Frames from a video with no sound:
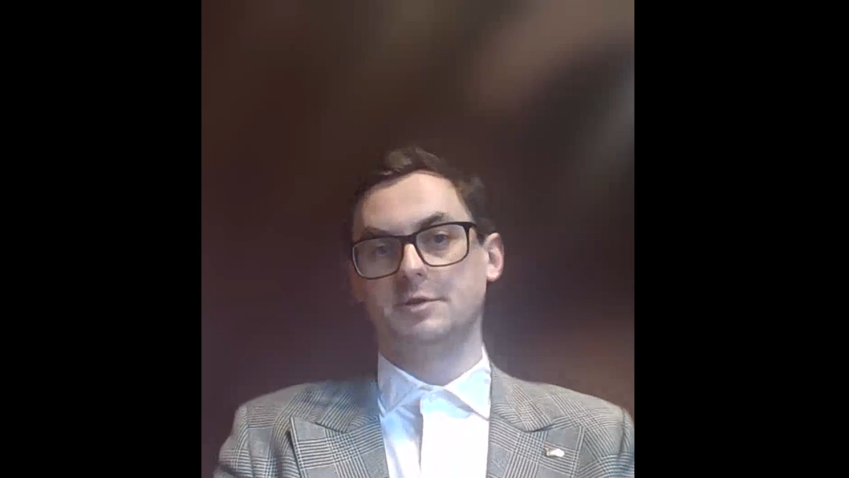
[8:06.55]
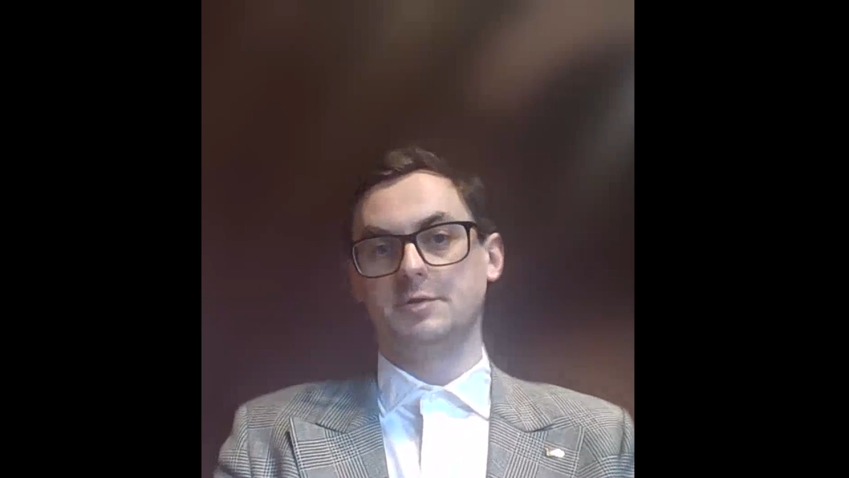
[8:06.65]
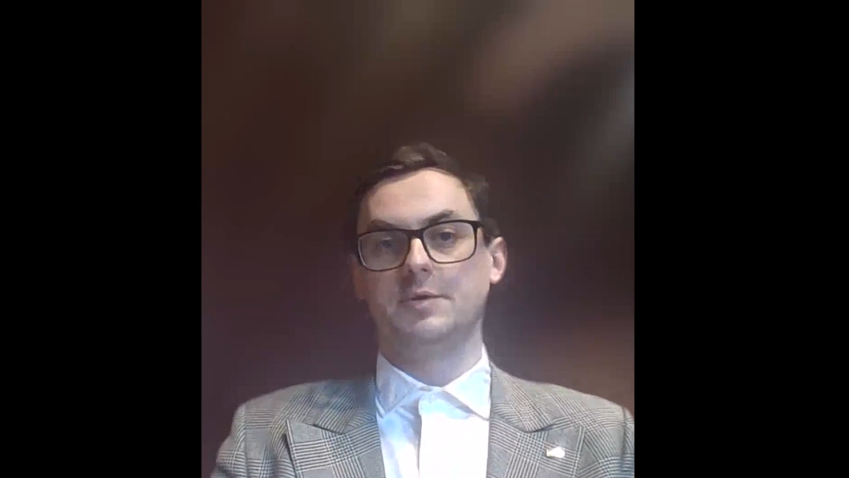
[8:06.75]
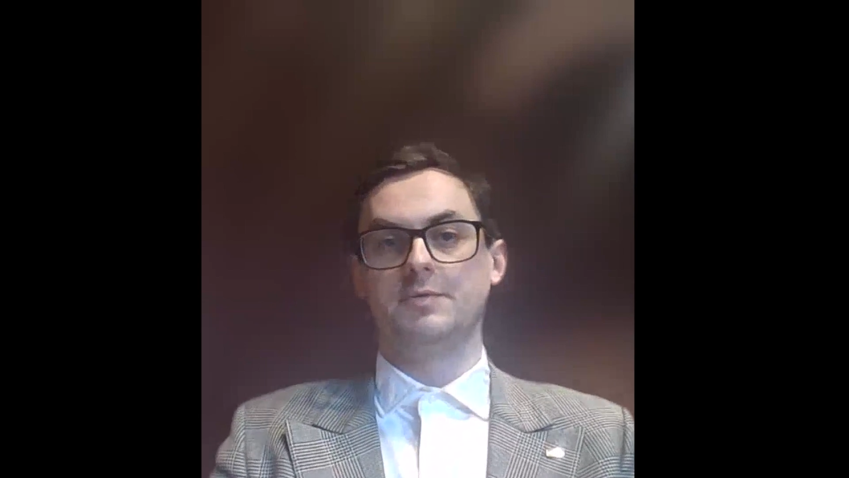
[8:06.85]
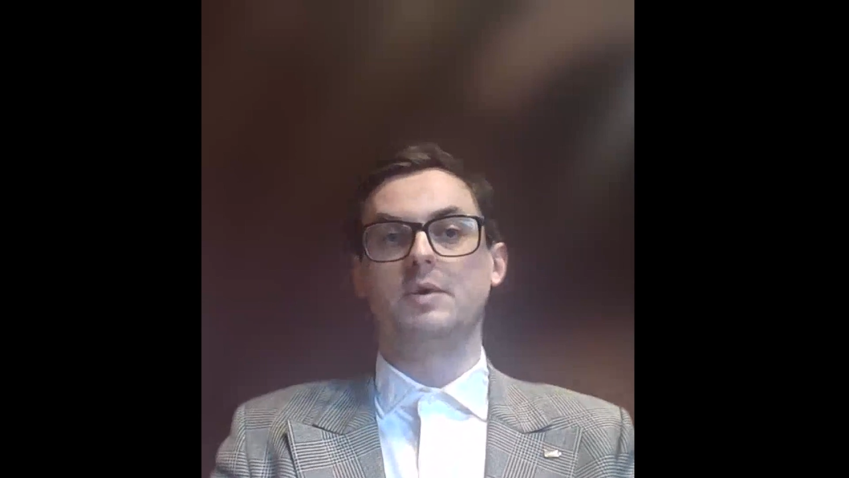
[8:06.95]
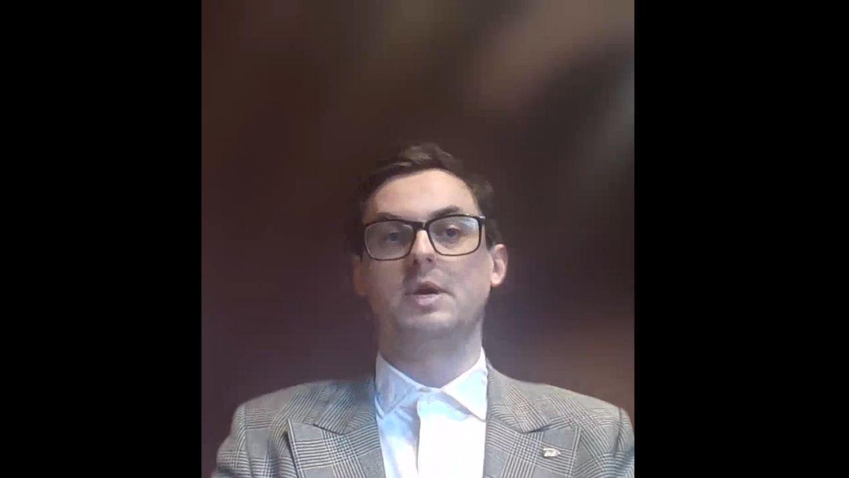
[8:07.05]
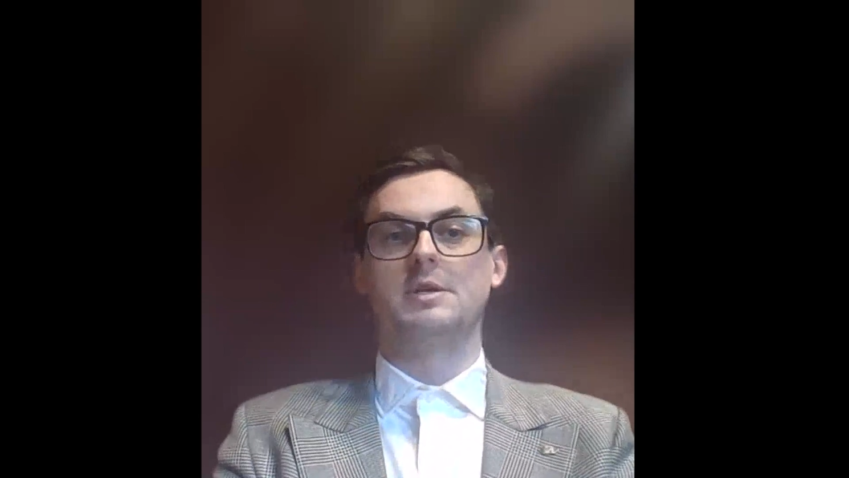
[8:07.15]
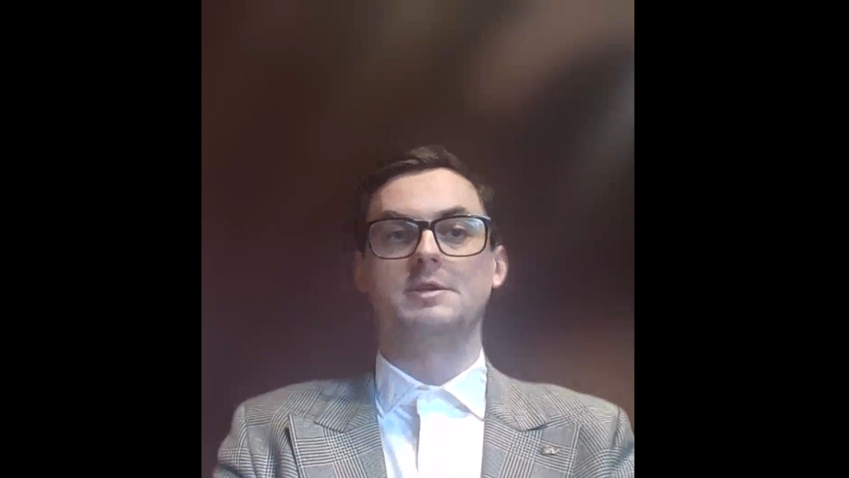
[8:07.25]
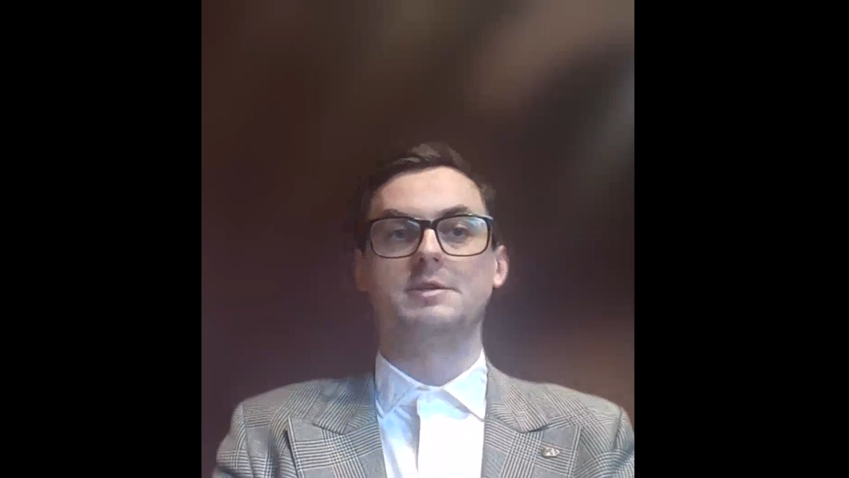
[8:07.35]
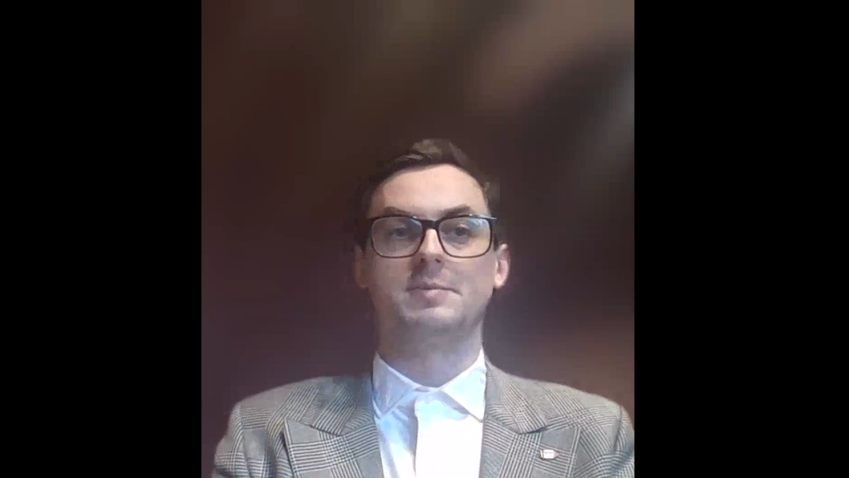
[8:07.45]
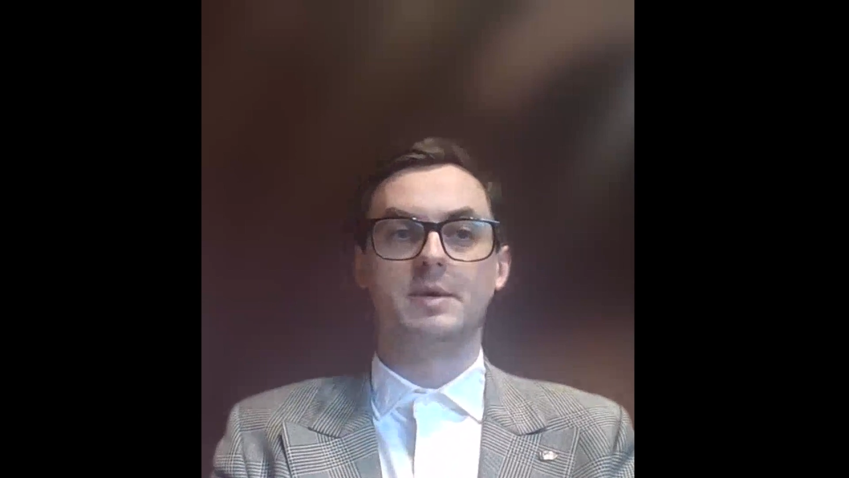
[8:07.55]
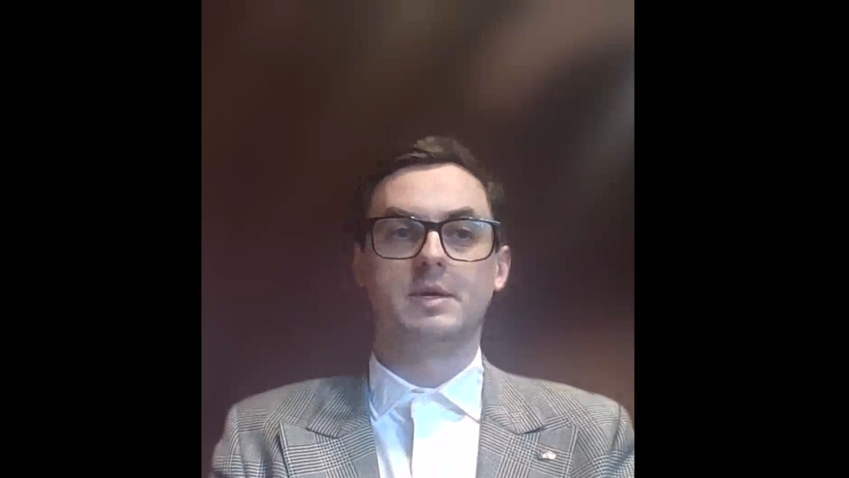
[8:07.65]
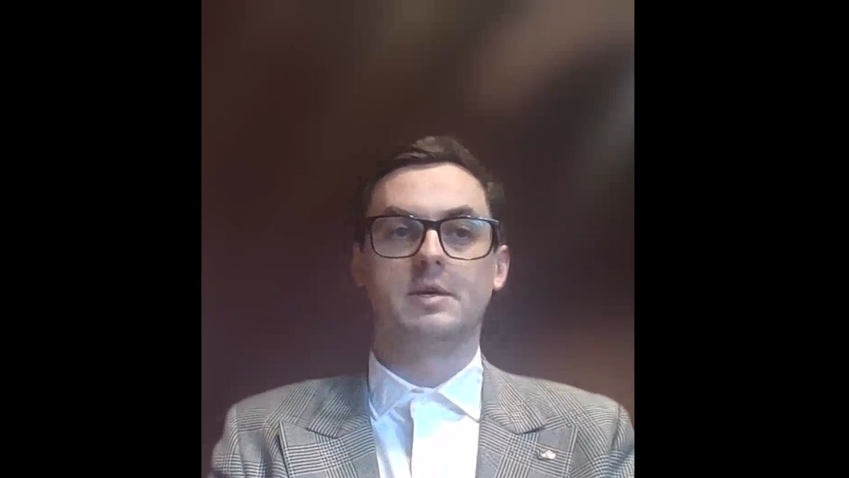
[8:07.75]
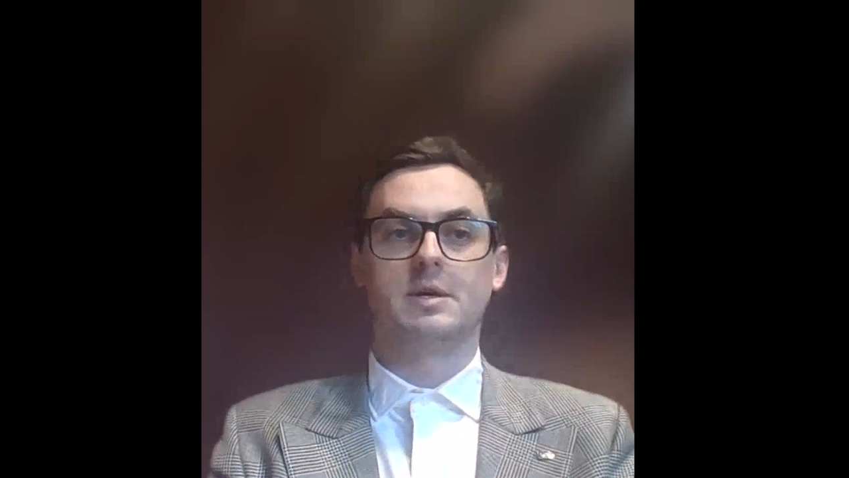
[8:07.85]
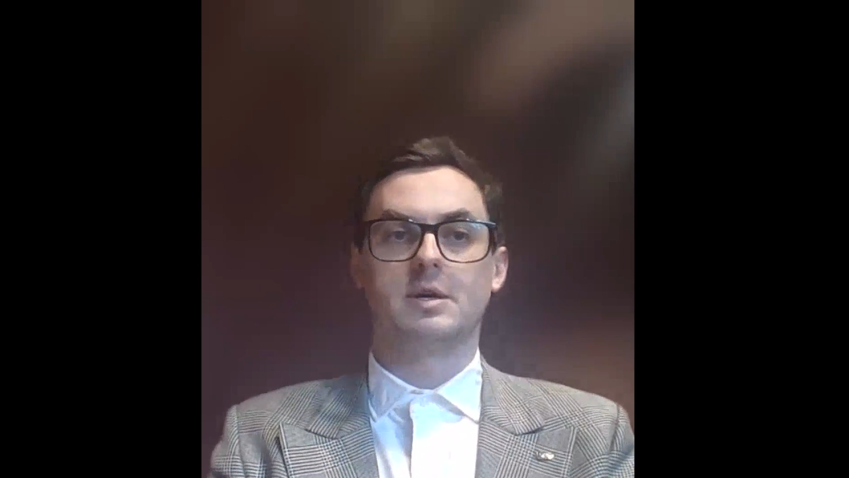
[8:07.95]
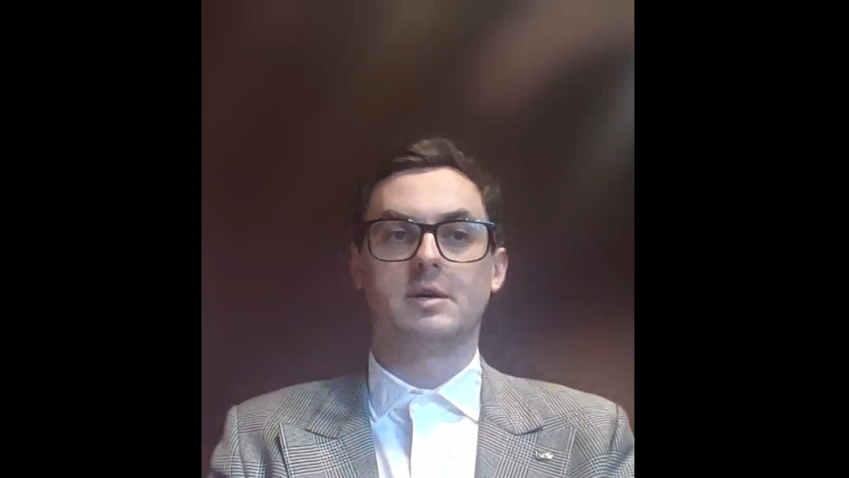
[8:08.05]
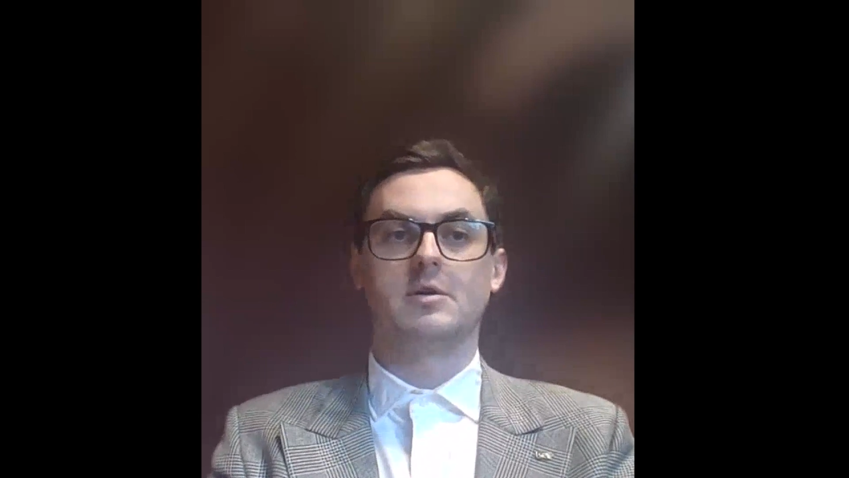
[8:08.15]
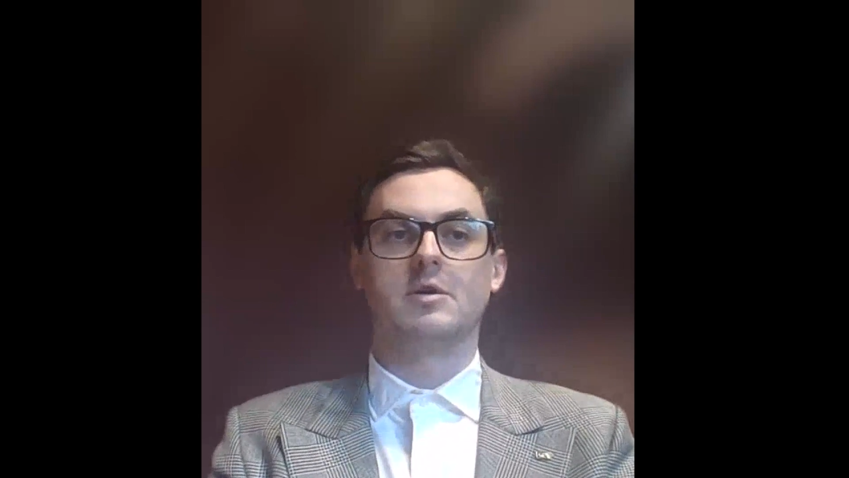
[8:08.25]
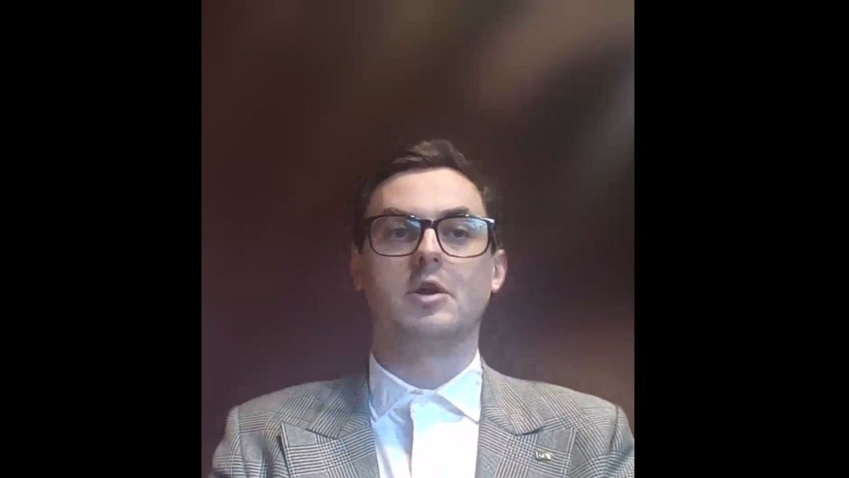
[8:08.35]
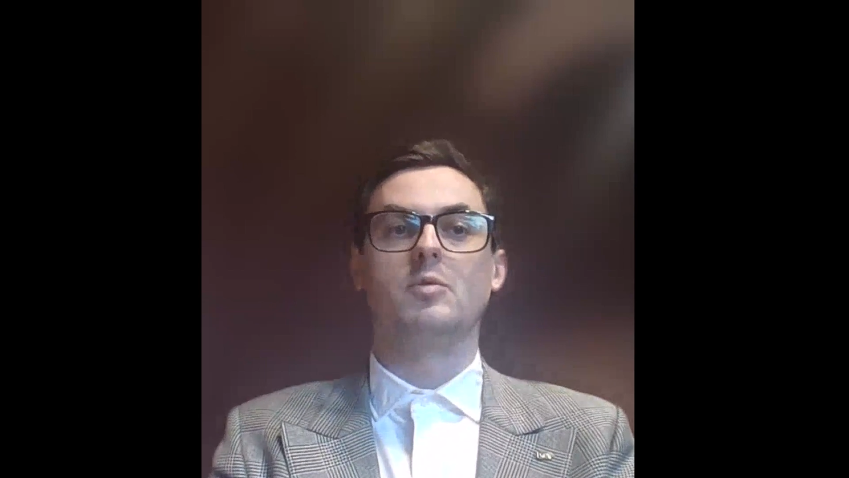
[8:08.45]
if we can speak
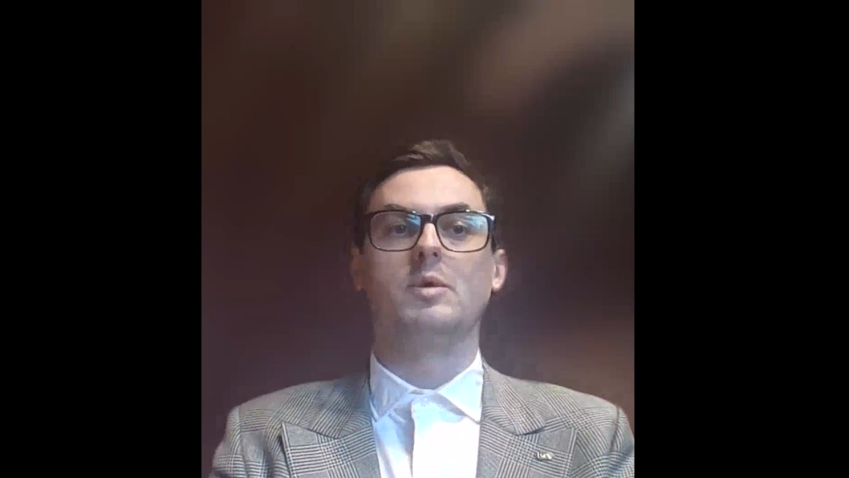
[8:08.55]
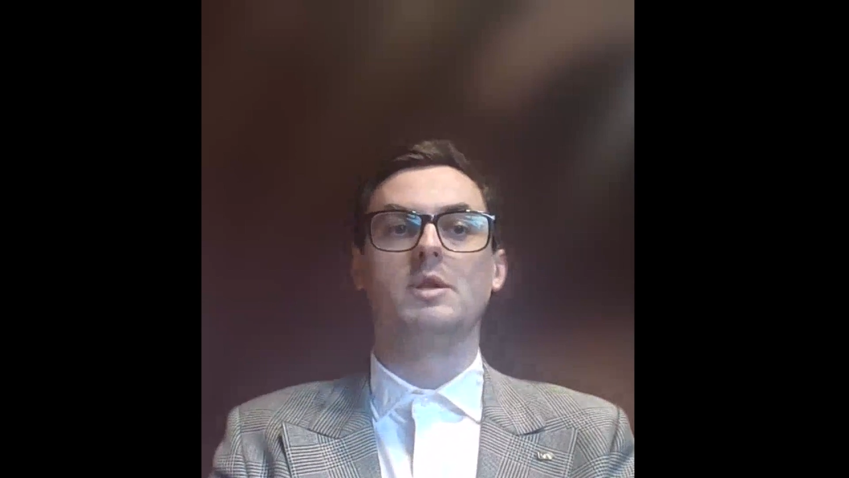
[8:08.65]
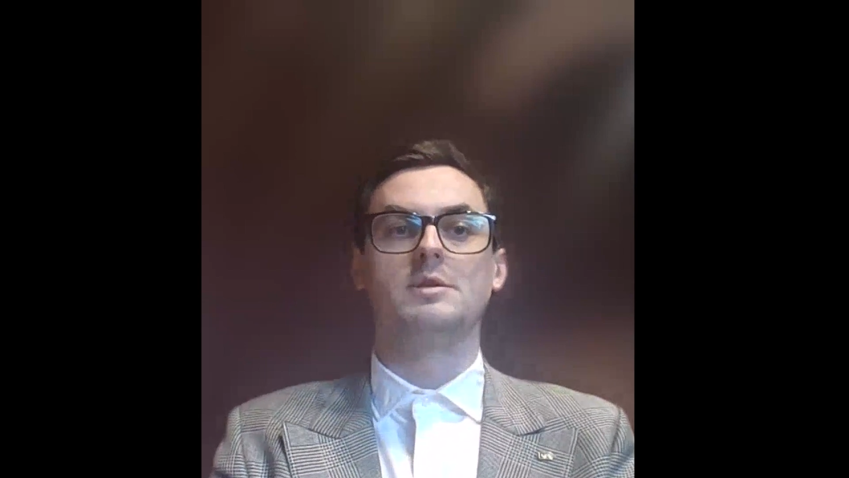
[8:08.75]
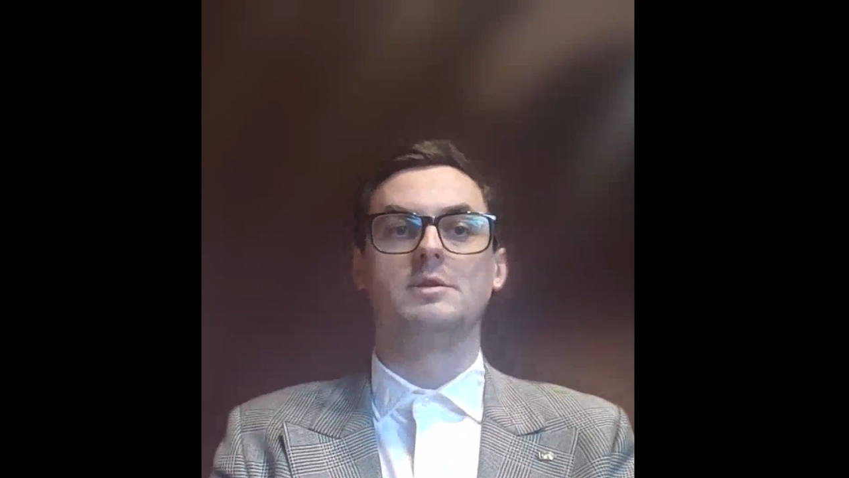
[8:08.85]
globally,